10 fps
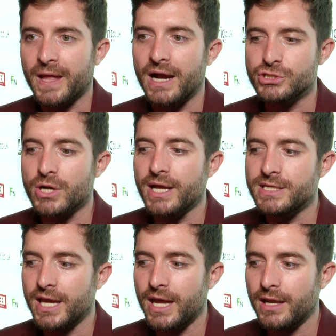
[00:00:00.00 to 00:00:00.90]
I tried
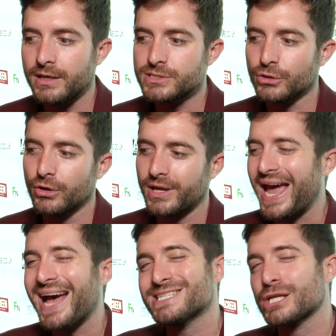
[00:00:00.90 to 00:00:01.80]
to get it to look
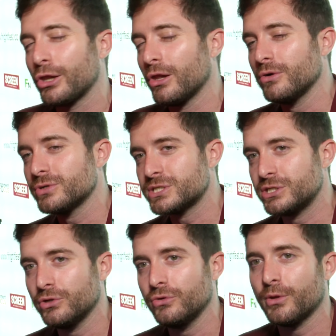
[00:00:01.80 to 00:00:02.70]
as close
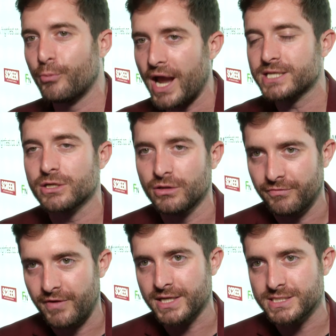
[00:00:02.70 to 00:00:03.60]
to the practical
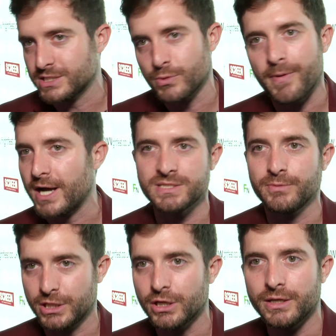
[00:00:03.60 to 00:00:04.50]
effects as we
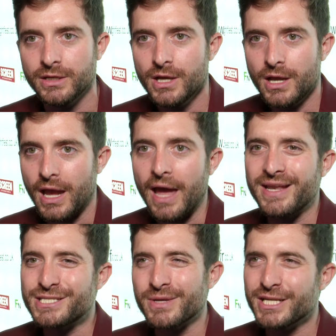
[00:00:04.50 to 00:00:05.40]
possibly could. And
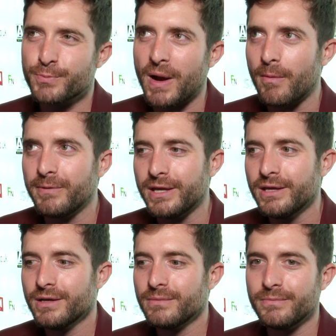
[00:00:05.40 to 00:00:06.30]
it's it's probably
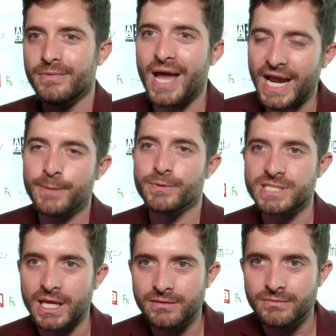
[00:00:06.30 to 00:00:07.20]

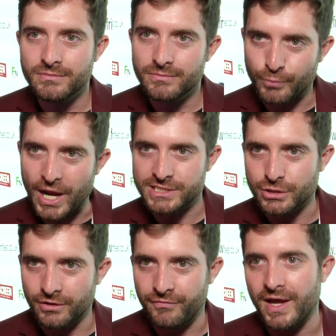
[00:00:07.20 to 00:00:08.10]
90%
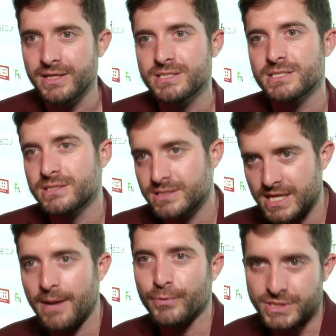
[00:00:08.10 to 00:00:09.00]
practical effects,
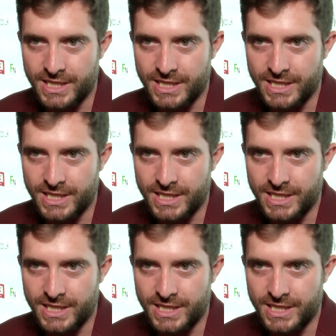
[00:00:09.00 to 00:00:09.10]
10%